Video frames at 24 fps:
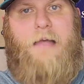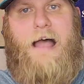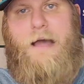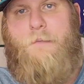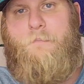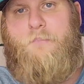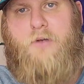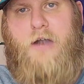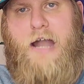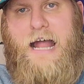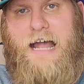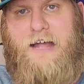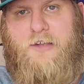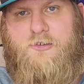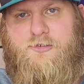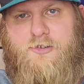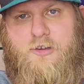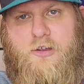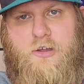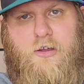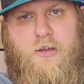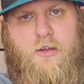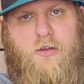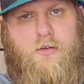Matt
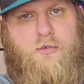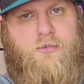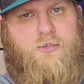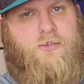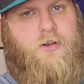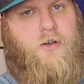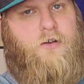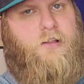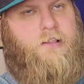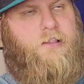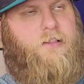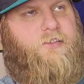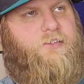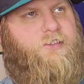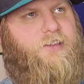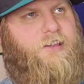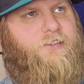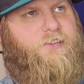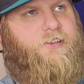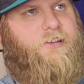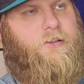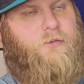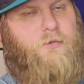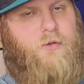Brash, who started the
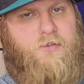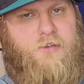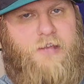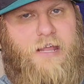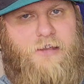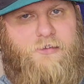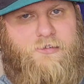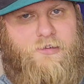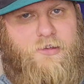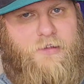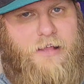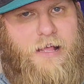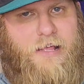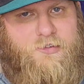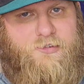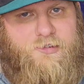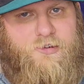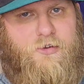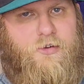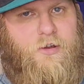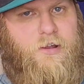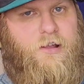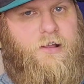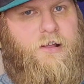season in the rotation last
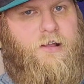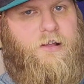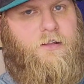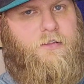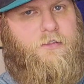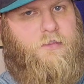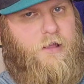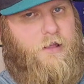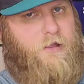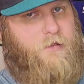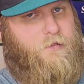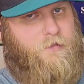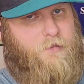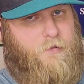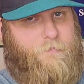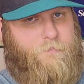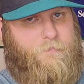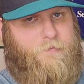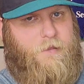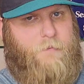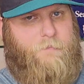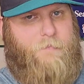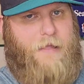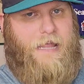year. The, the,
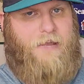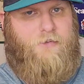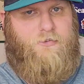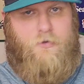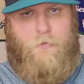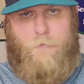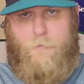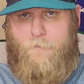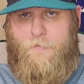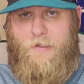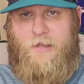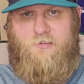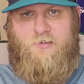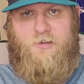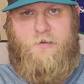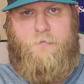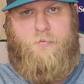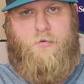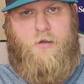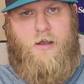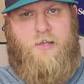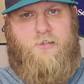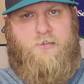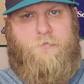the major
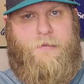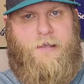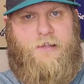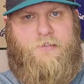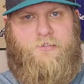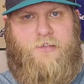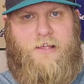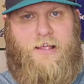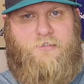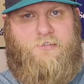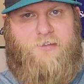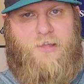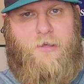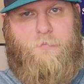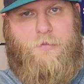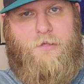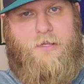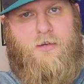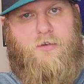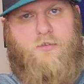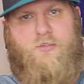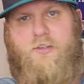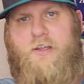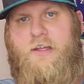pitching prospects last couple
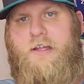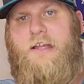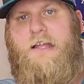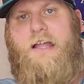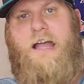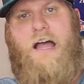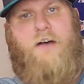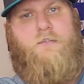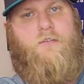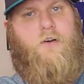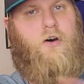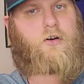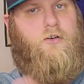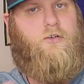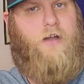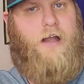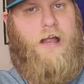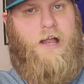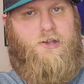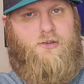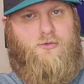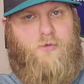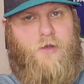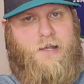years have all
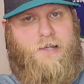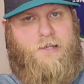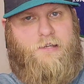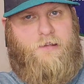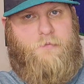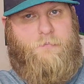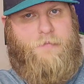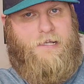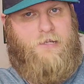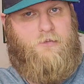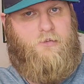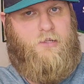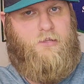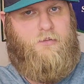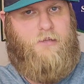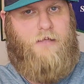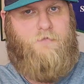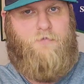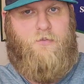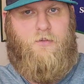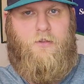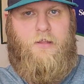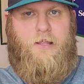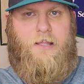graduated to the big league
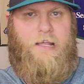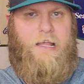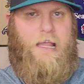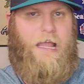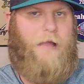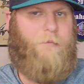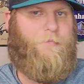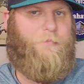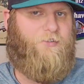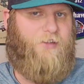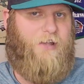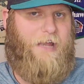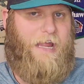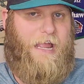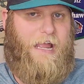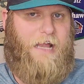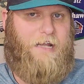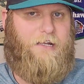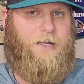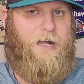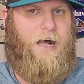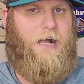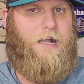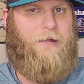level. Emerson
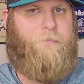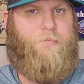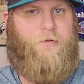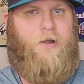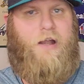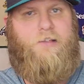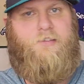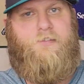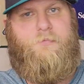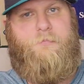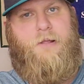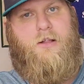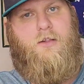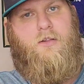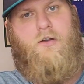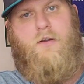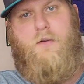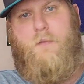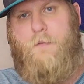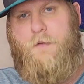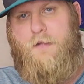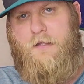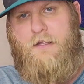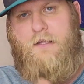Hancock, Bryce
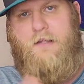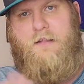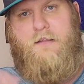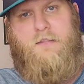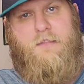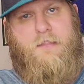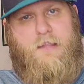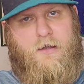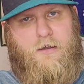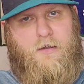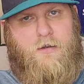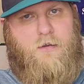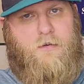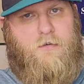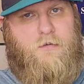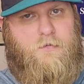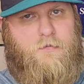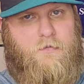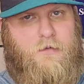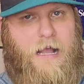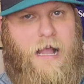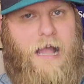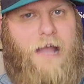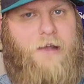Miller,
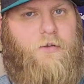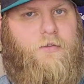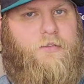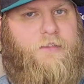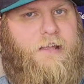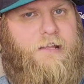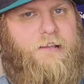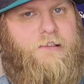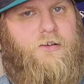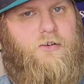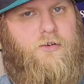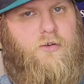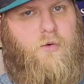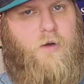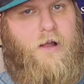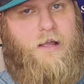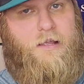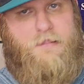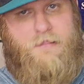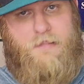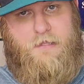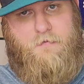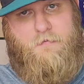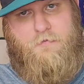they're I don't think they're
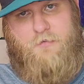quite